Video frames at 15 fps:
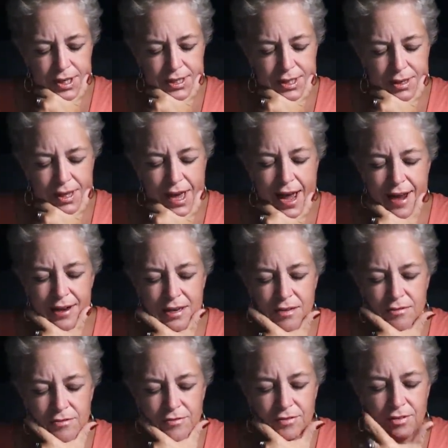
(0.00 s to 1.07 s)
That's a lack
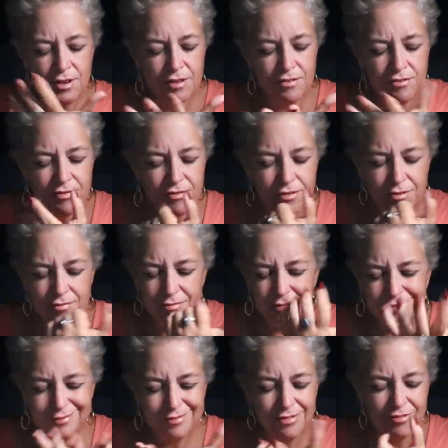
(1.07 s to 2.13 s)
of
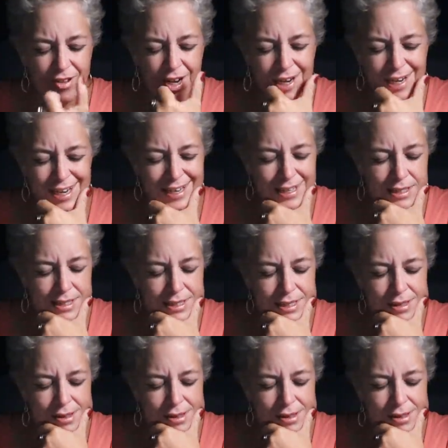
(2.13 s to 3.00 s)
finances,